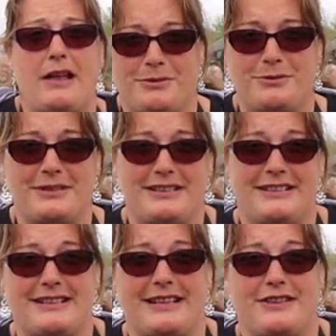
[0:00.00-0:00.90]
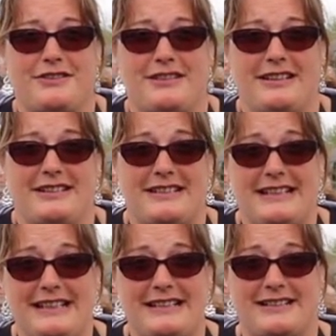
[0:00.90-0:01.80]
Alton Station is
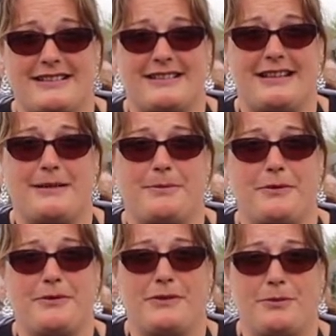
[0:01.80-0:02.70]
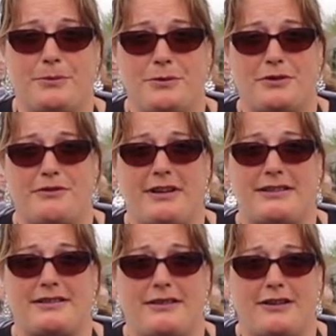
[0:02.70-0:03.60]
the eastern tip of the
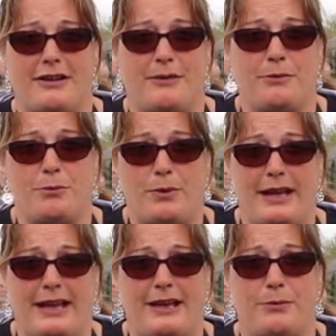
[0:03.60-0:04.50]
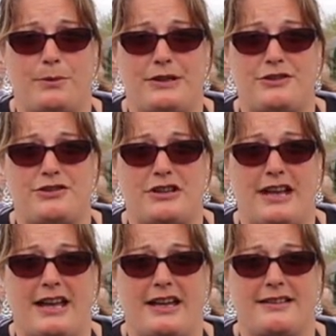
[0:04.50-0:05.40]
Watercress line, where we
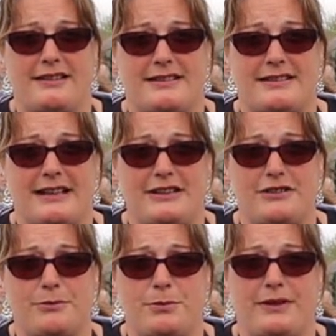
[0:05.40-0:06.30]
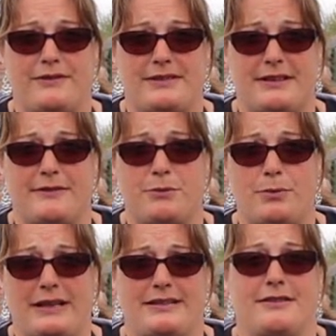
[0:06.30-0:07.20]
share the station with Southern
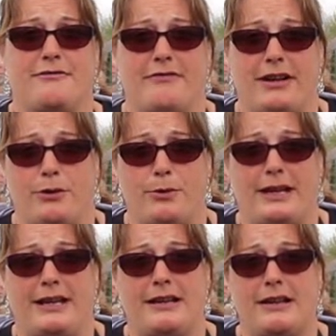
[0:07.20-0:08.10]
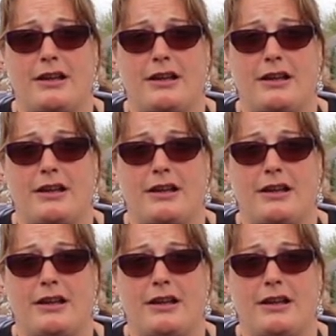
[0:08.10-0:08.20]
Western Railway,